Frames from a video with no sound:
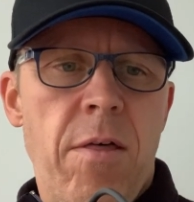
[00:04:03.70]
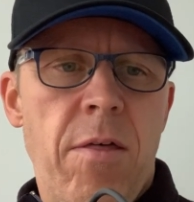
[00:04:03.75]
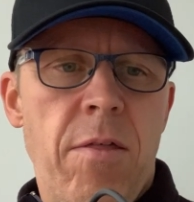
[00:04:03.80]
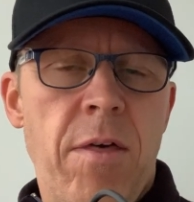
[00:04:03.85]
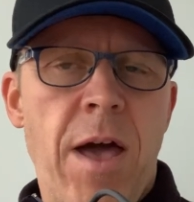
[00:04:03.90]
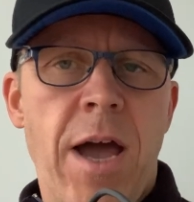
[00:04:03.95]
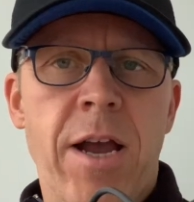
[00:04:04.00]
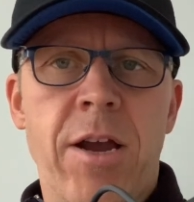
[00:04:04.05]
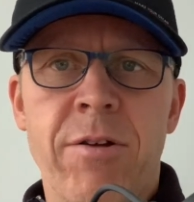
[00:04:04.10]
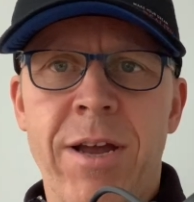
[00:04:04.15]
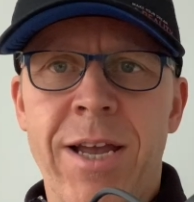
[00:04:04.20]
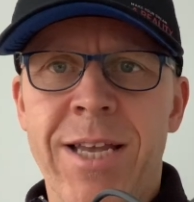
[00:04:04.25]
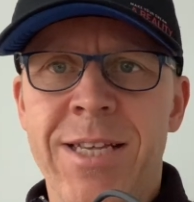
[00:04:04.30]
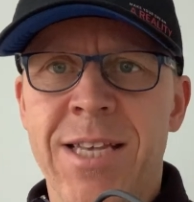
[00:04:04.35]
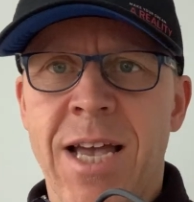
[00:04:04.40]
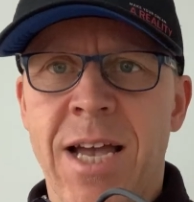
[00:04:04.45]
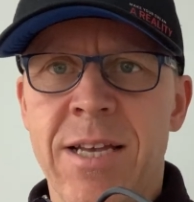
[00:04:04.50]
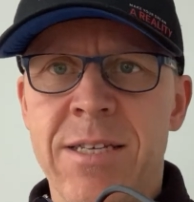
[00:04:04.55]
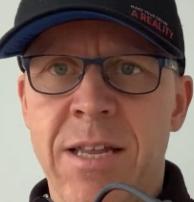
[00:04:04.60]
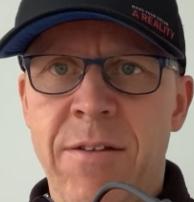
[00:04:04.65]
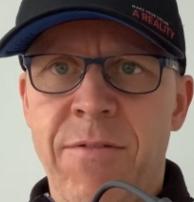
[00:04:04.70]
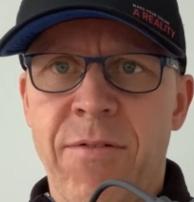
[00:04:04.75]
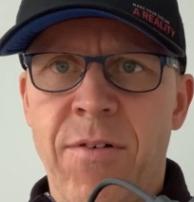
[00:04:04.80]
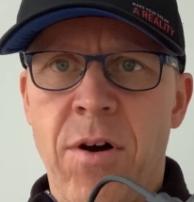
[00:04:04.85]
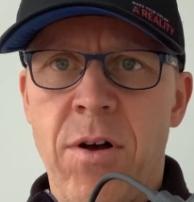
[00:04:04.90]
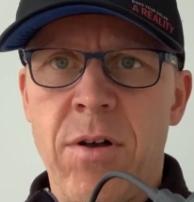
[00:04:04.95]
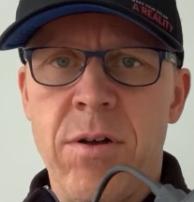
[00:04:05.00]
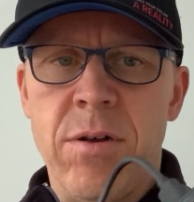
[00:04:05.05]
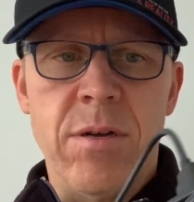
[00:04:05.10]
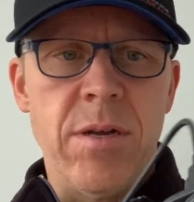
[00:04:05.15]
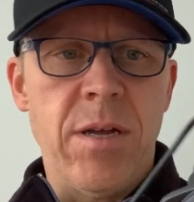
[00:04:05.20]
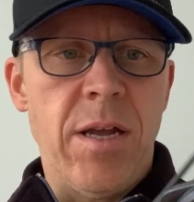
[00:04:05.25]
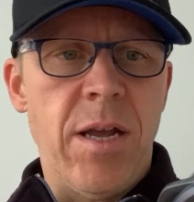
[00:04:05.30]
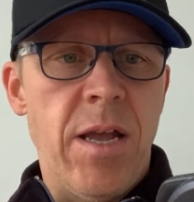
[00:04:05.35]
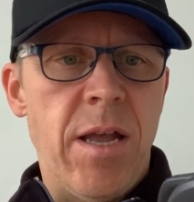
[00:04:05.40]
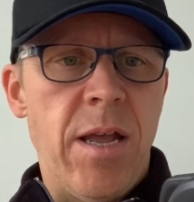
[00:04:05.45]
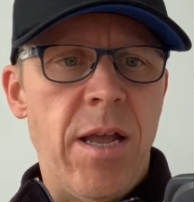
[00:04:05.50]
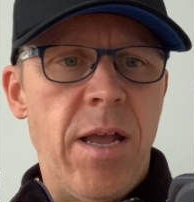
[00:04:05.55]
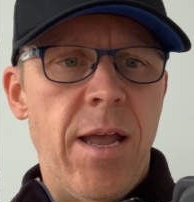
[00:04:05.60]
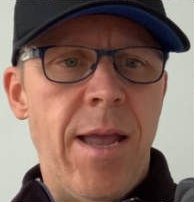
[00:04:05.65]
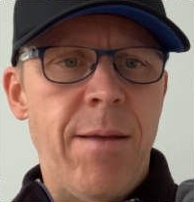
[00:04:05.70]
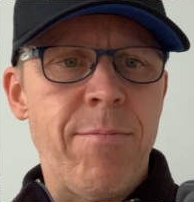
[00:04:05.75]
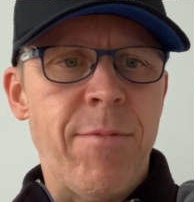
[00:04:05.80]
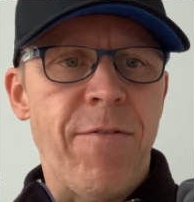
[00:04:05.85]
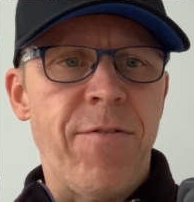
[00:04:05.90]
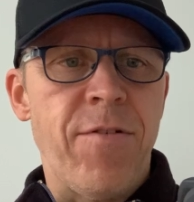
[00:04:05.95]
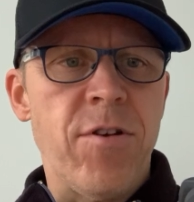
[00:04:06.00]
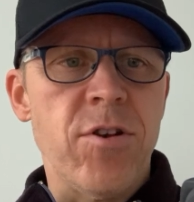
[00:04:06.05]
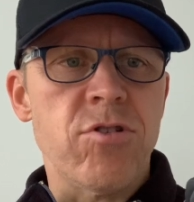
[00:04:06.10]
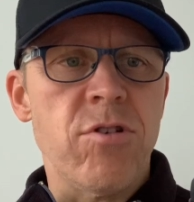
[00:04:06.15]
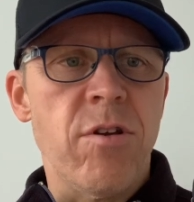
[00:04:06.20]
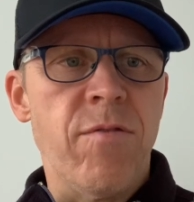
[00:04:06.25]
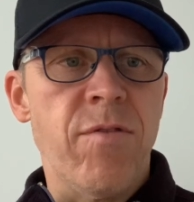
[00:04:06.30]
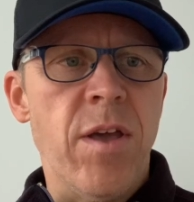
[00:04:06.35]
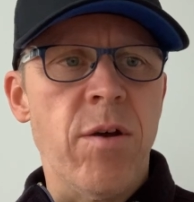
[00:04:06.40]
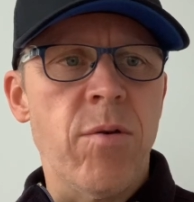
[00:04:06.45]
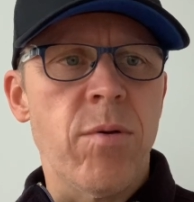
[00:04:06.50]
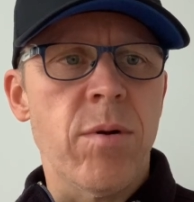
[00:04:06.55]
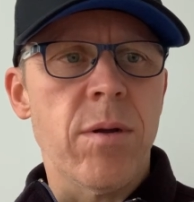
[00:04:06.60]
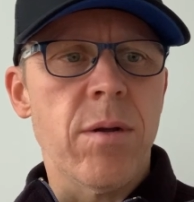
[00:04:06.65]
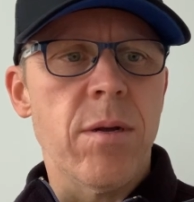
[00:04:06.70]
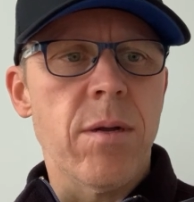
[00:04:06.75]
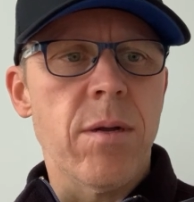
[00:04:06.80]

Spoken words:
that I criticized it for in my first review.